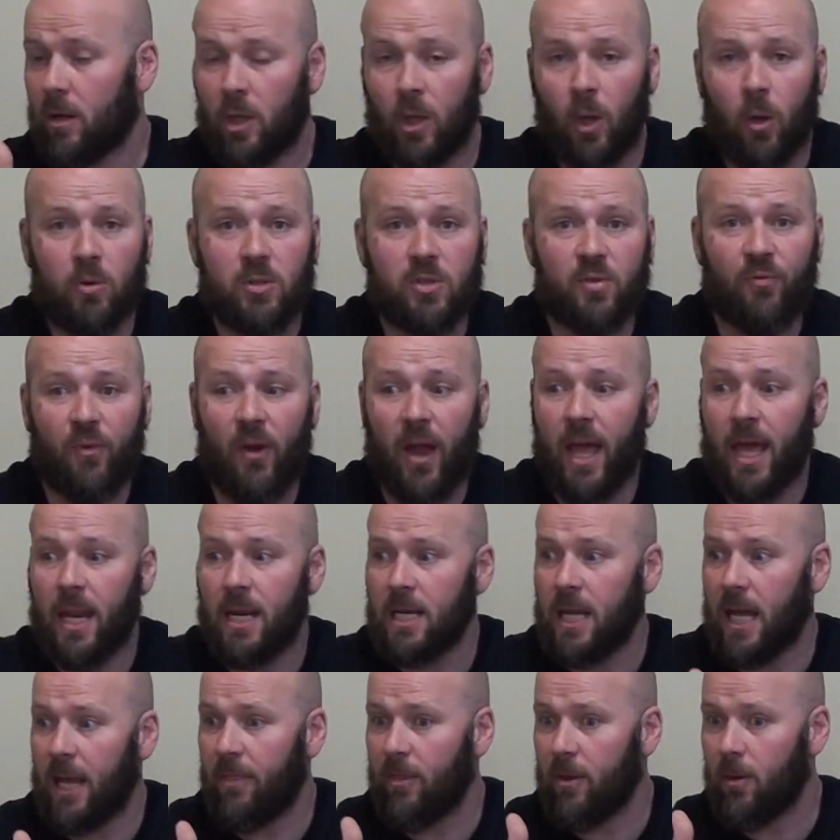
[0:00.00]
a close
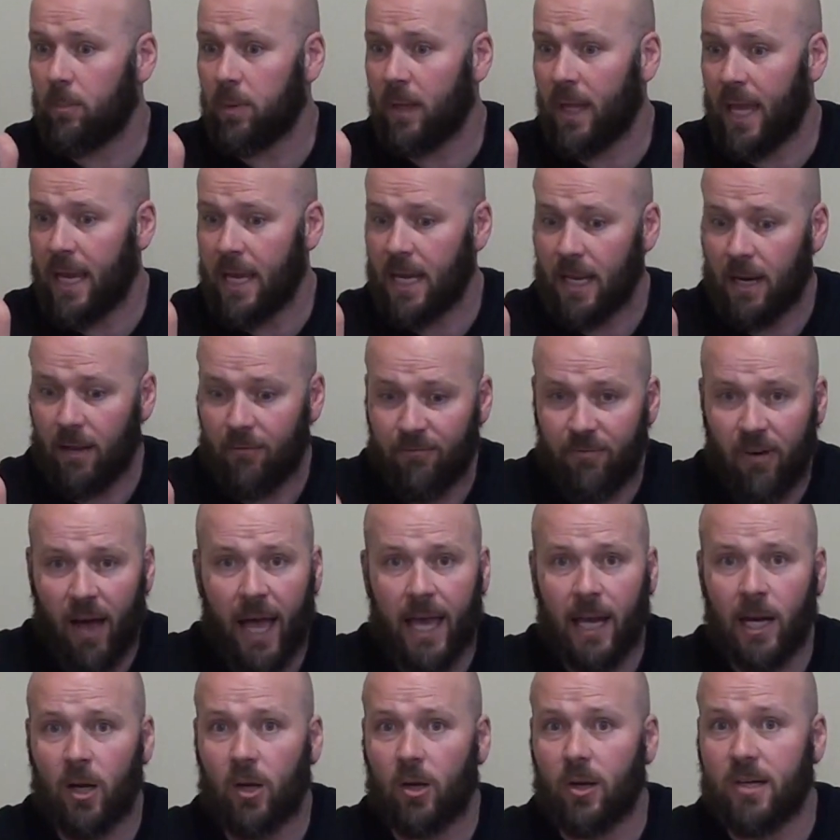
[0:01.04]
friend and they're playing in a
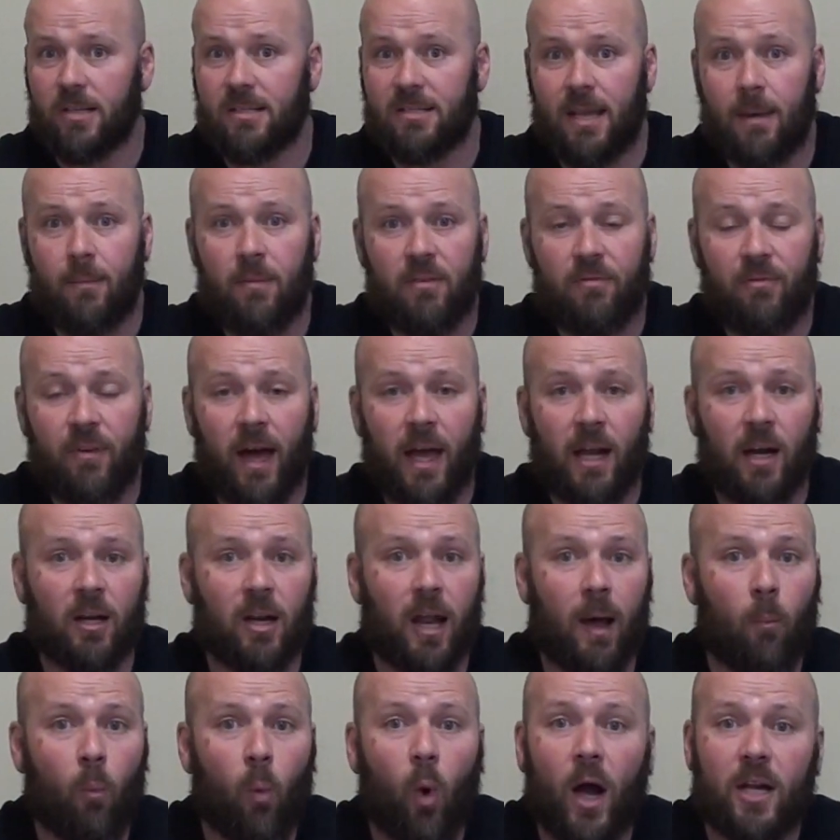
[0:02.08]
final or a semifinal and
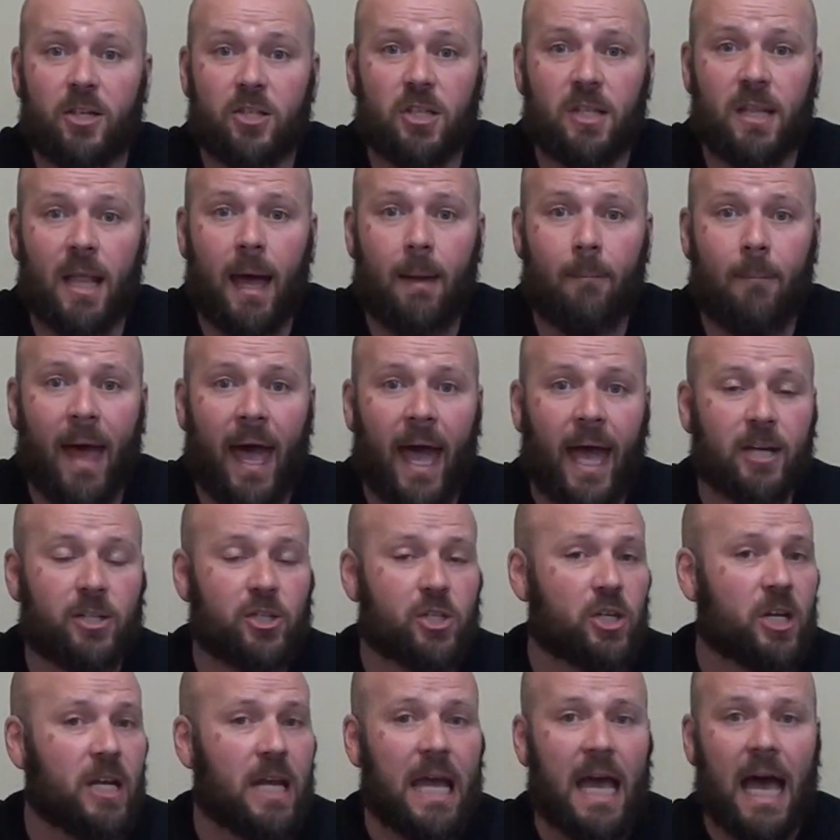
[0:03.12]
I'm watching that
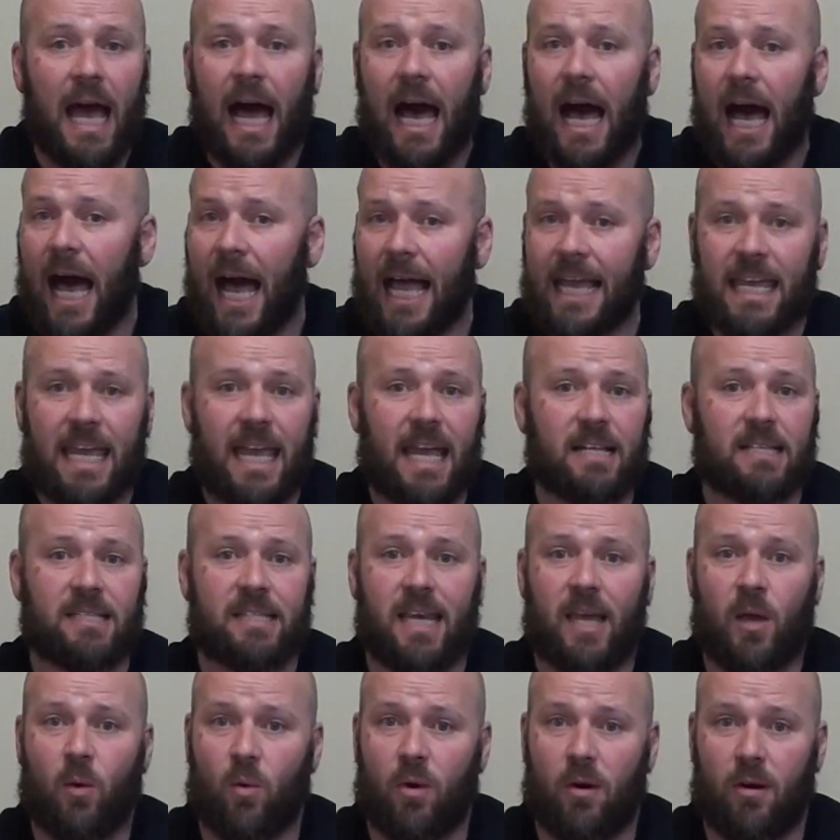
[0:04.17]
match, I can't
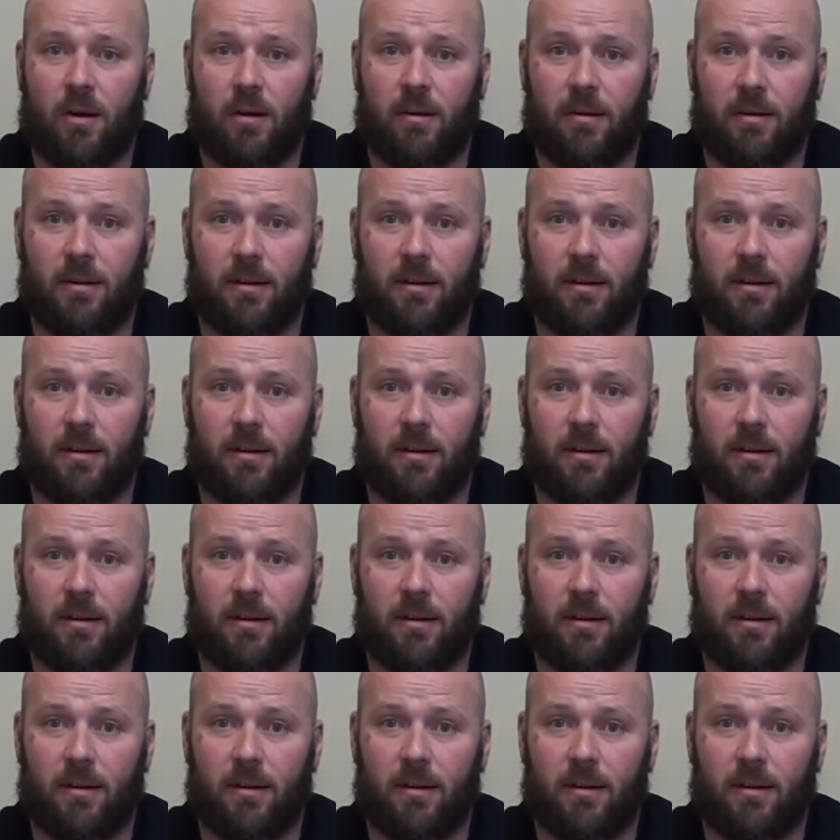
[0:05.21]
say a word.